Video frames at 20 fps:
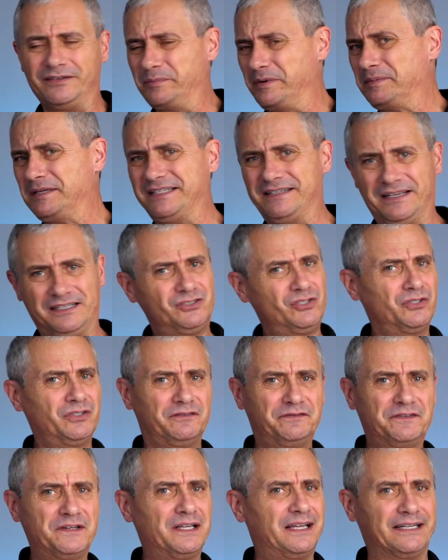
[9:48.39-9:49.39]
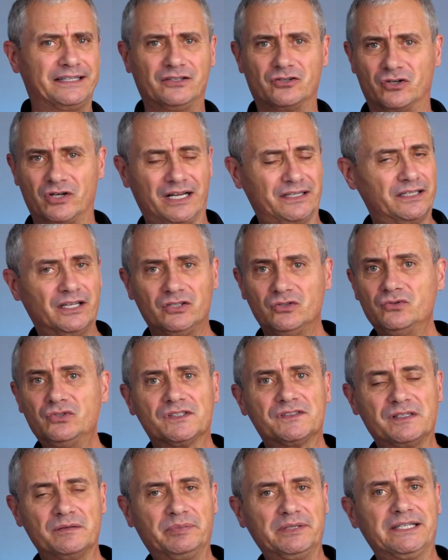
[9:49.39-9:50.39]
There may be days you're gonna feel like it or not. You
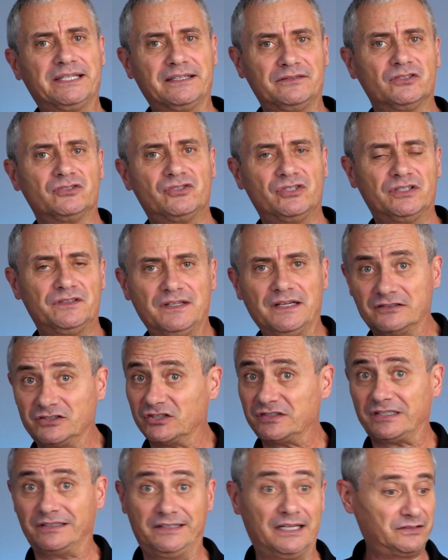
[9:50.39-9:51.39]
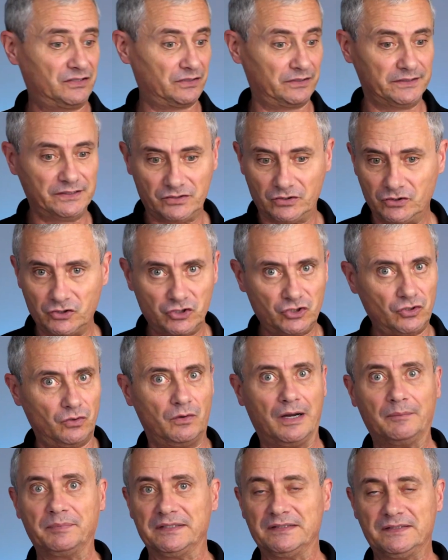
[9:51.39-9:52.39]
just simply get the shit done. Just like Dr. Lee's gonna
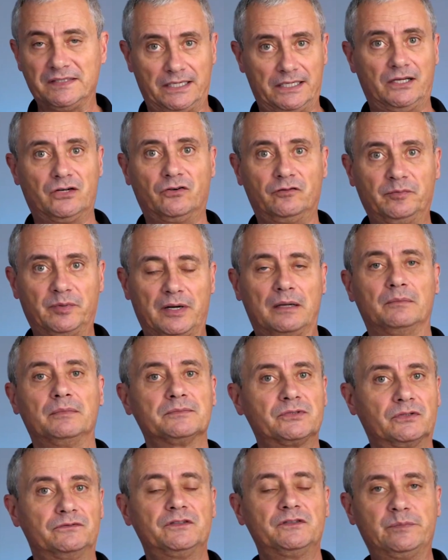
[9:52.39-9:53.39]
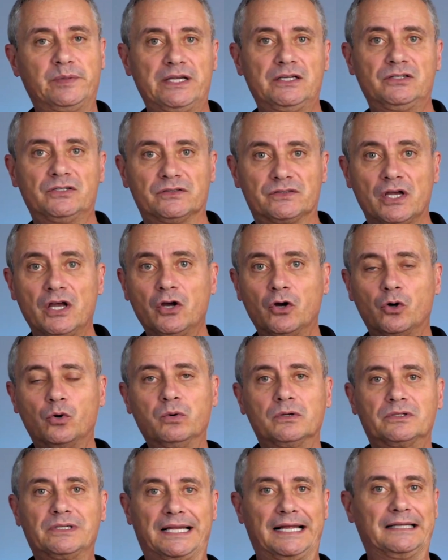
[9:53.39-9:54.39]
show up and take care of problems of his patients who
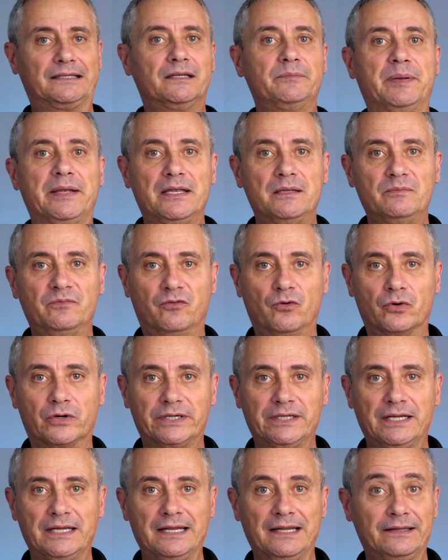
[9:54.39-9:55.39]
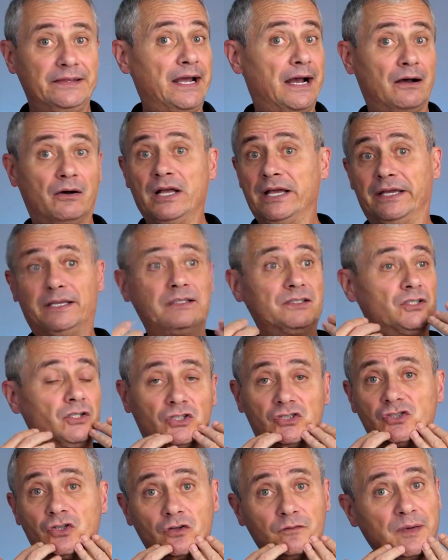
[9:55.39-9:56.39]
will gladly pay him for it. Now, he's
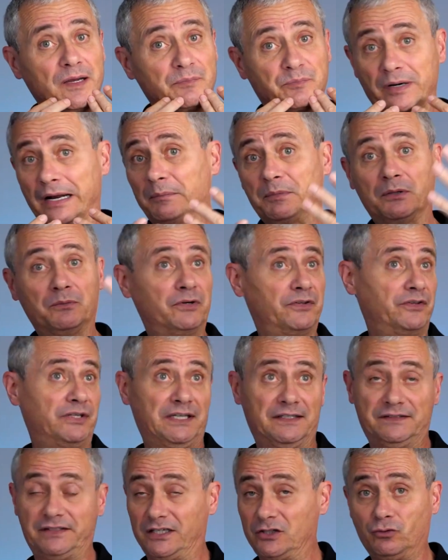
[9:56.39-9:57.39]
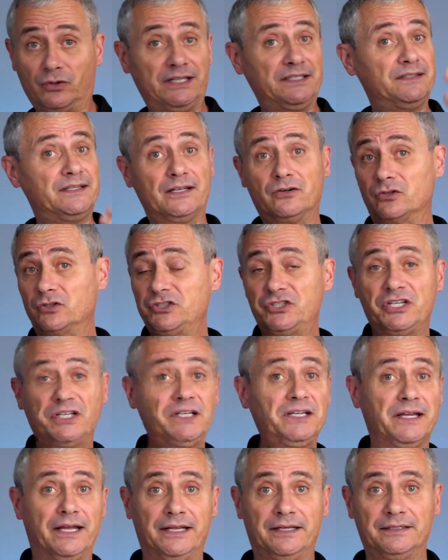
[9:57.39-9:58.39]
gonna solve my problem whether he has a great day or a
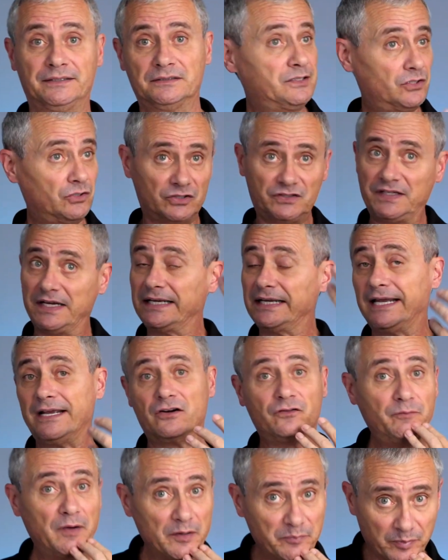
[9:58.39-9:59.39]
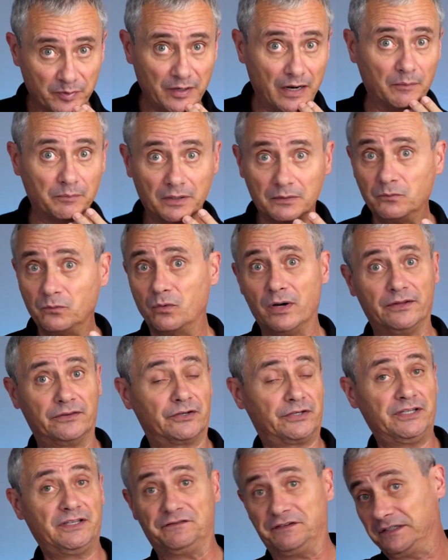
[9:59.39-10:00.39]
shitty day. He's gonna take care of my problem
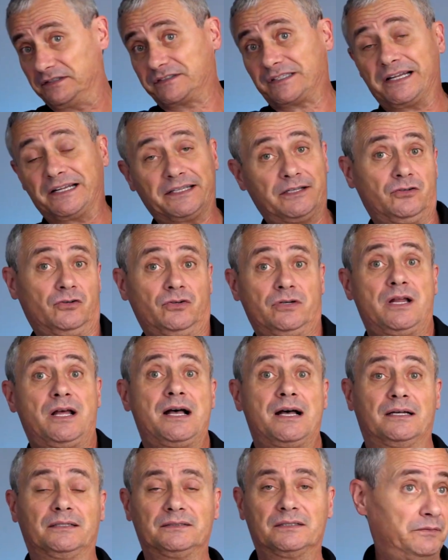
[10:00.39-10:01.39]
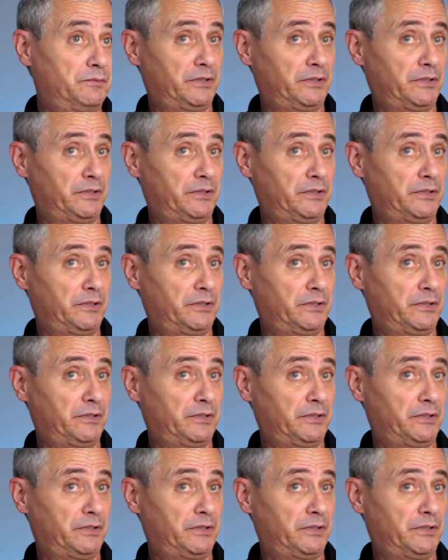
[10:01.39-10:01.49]
whether he feels like it or not.